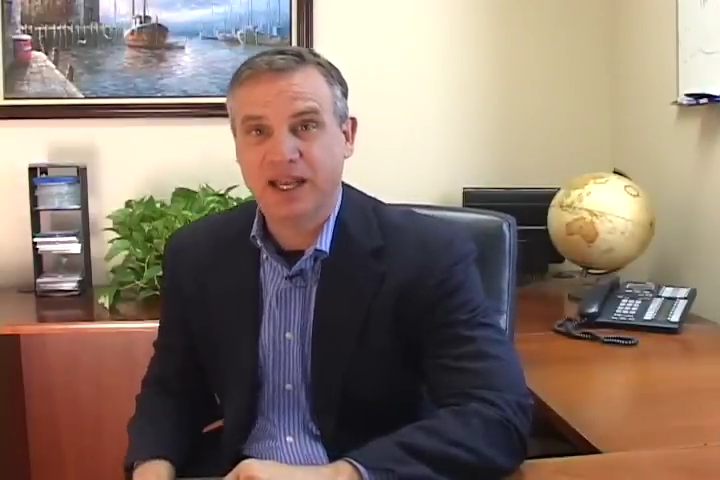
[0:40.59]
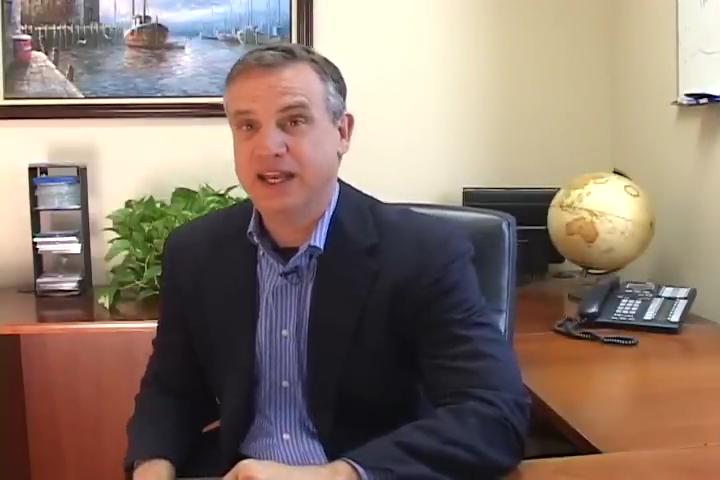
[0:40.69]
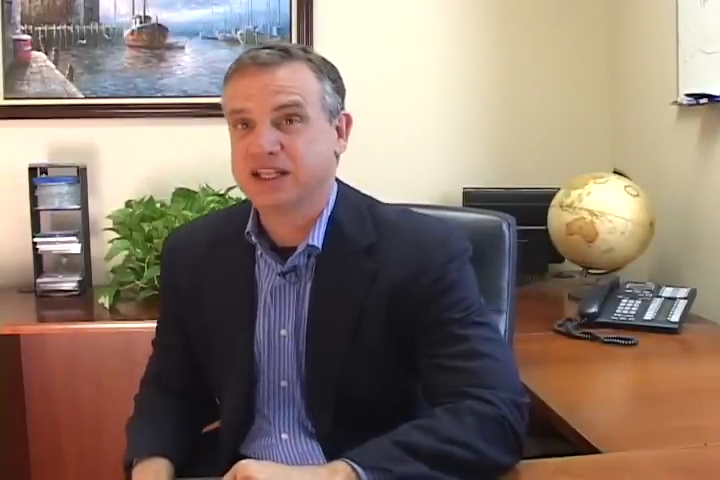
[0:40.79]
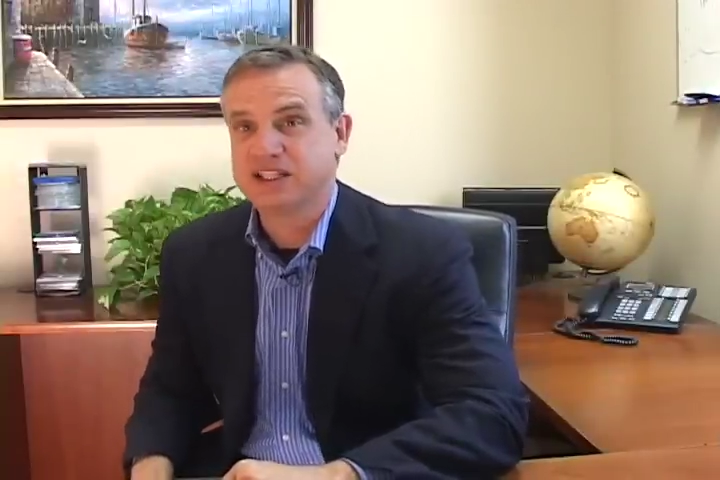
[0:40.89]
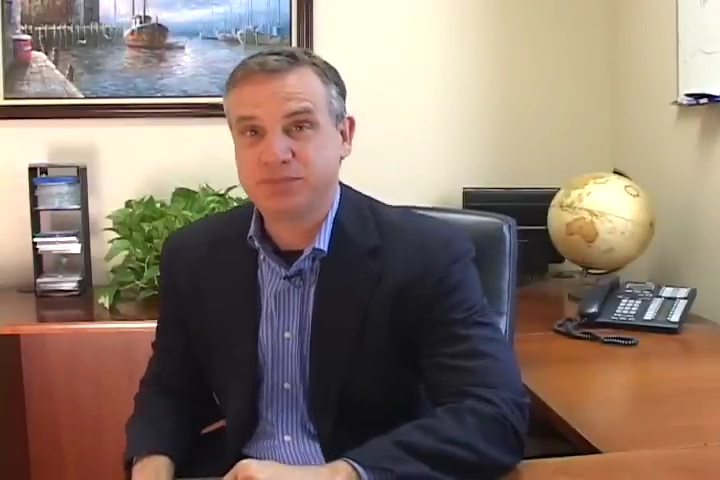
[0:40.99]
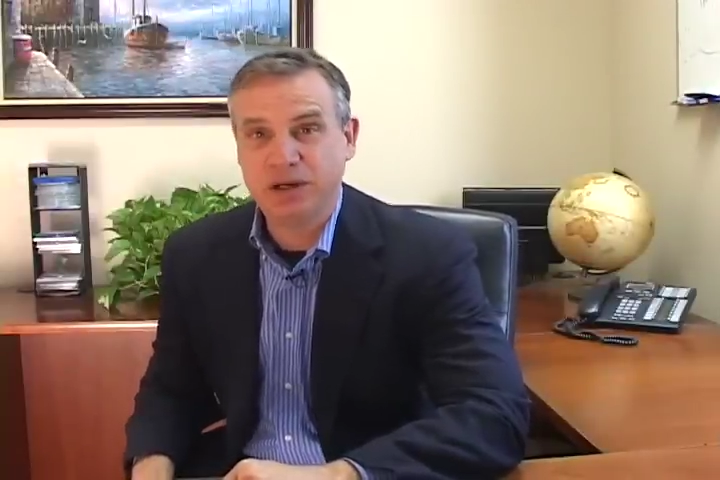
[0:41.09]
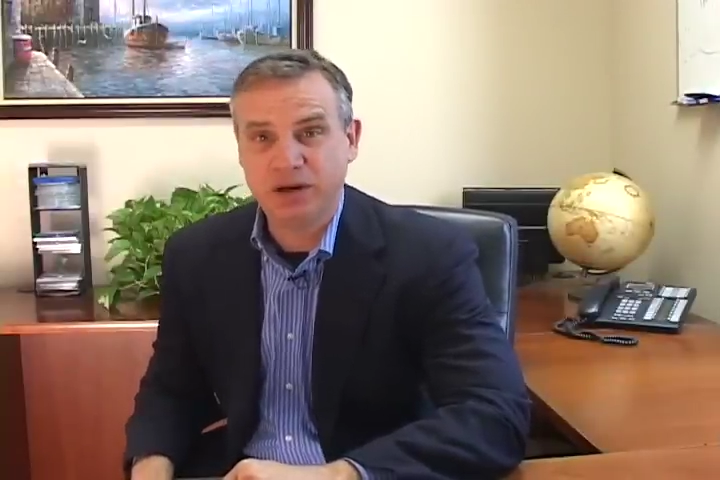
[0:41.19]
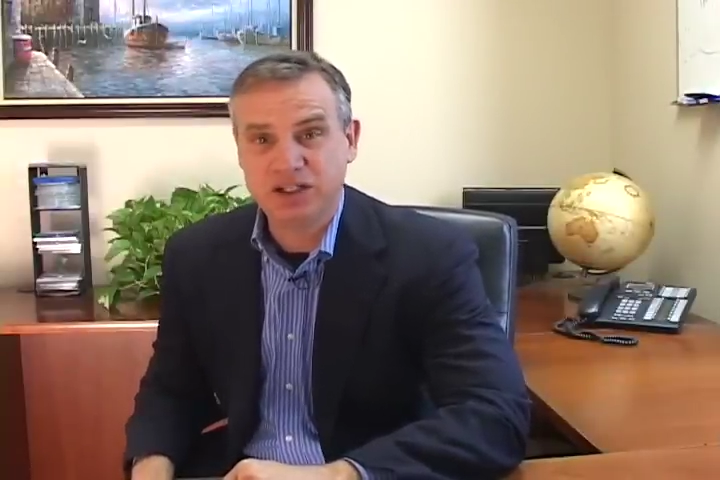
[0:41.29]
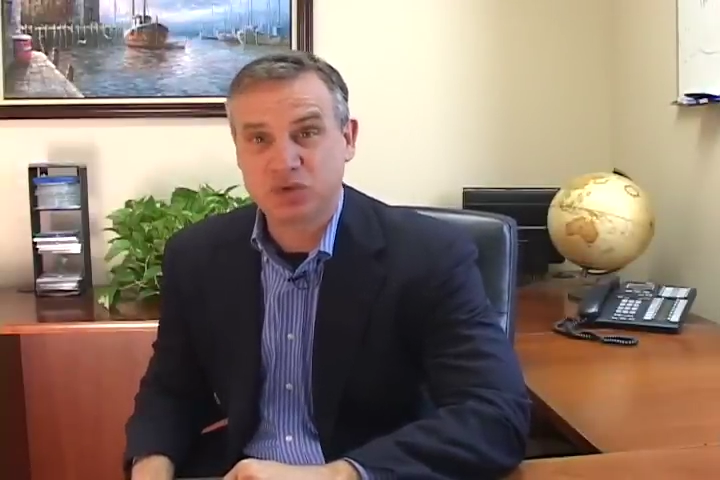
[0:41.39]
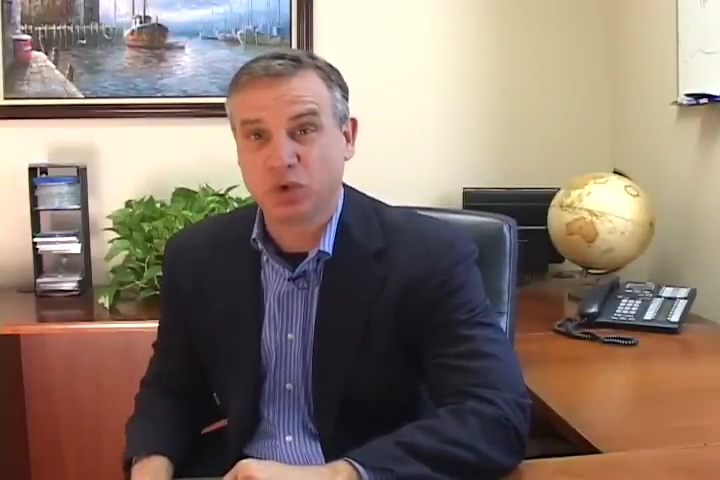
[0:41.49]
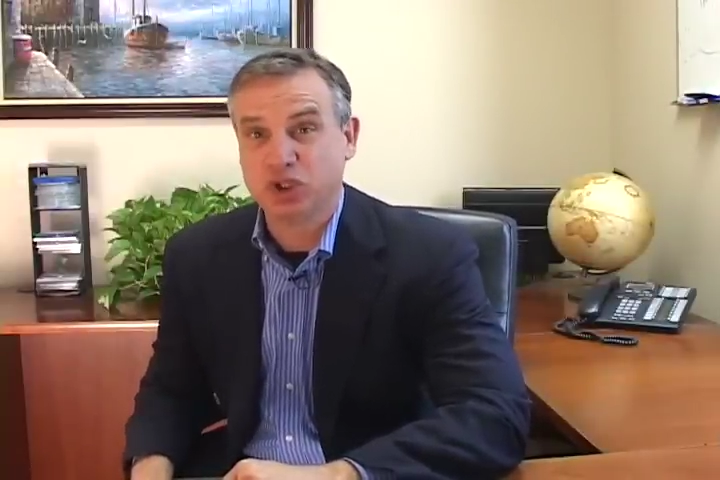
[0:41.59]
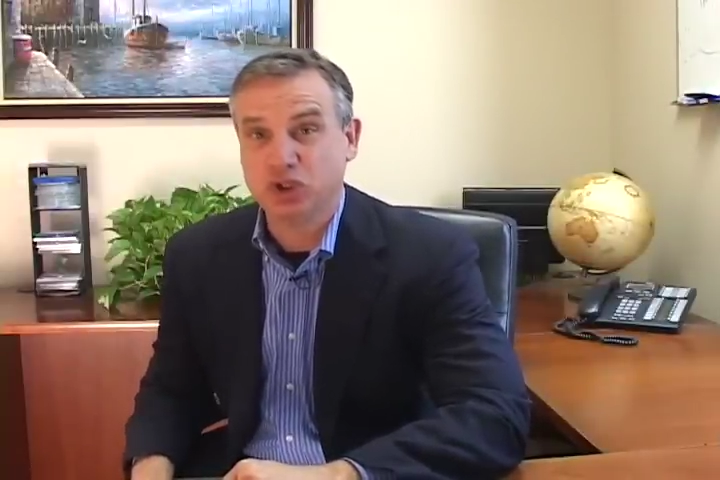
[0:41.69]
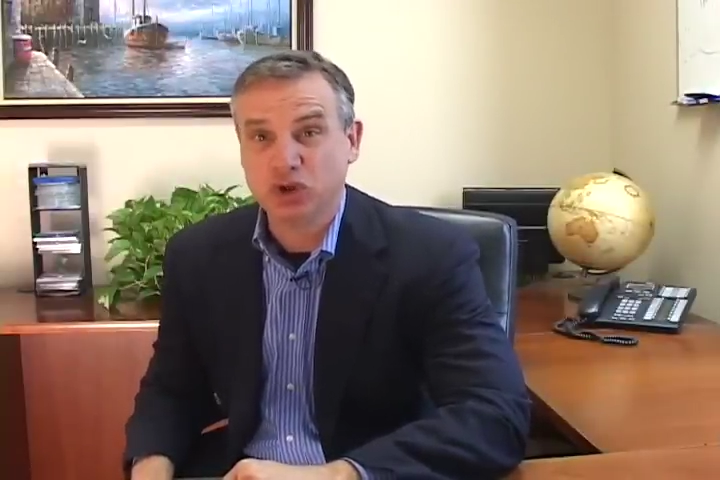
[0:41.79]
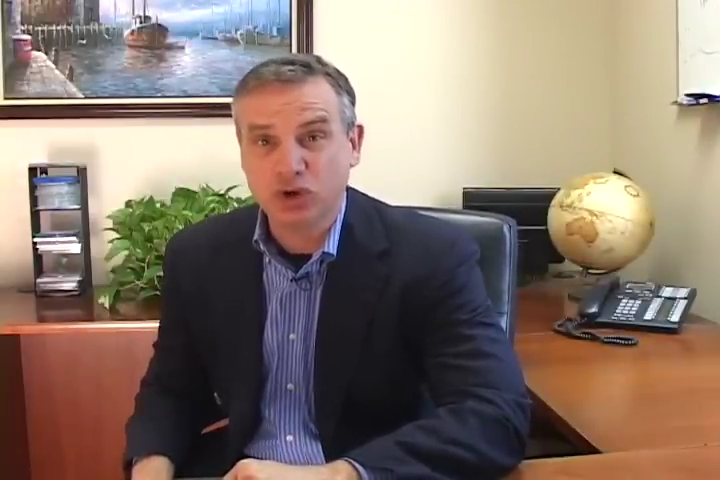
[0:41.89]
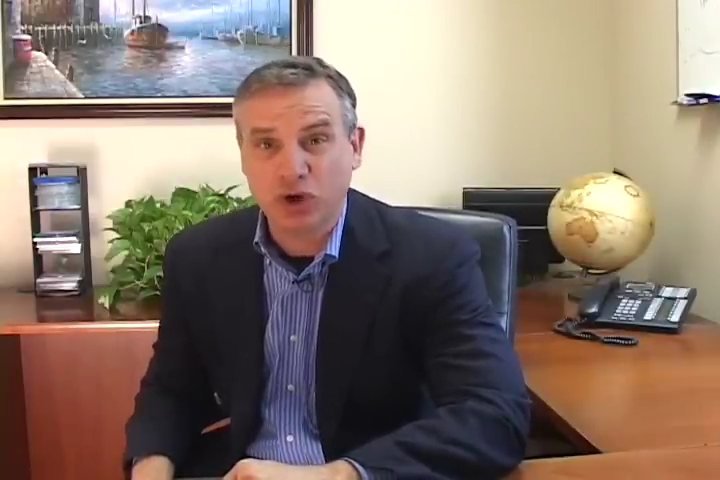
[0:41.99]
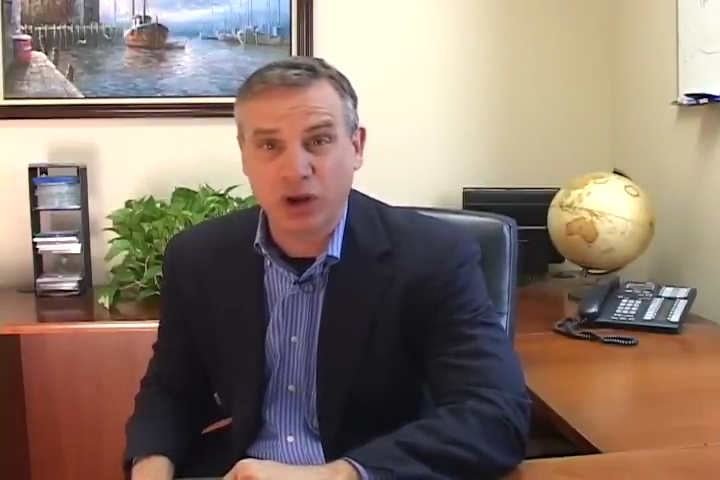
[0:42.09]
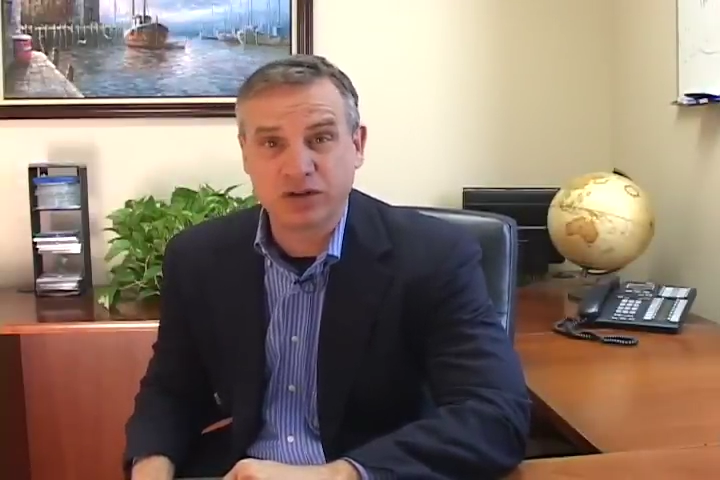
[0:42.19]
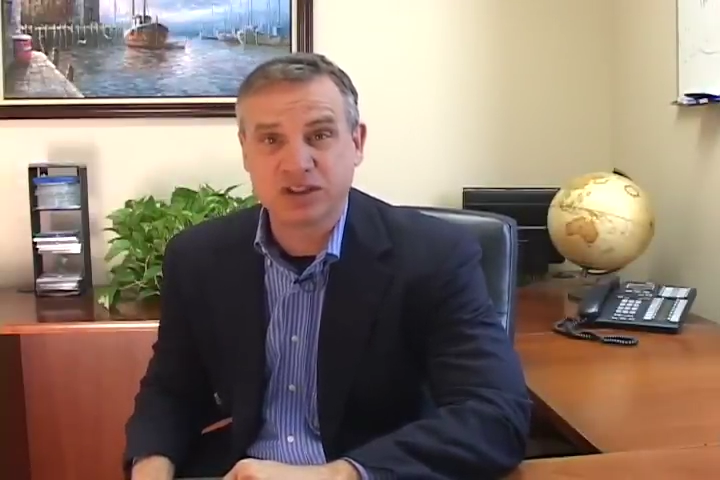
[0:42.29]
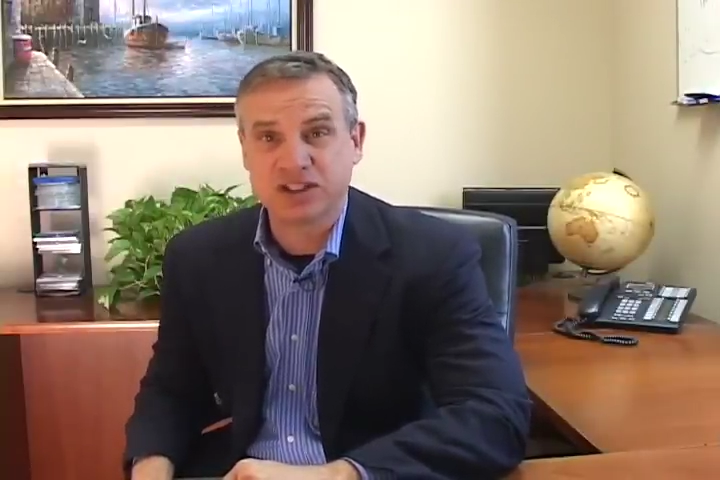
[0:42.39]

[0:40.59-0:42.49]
and experienced what your callers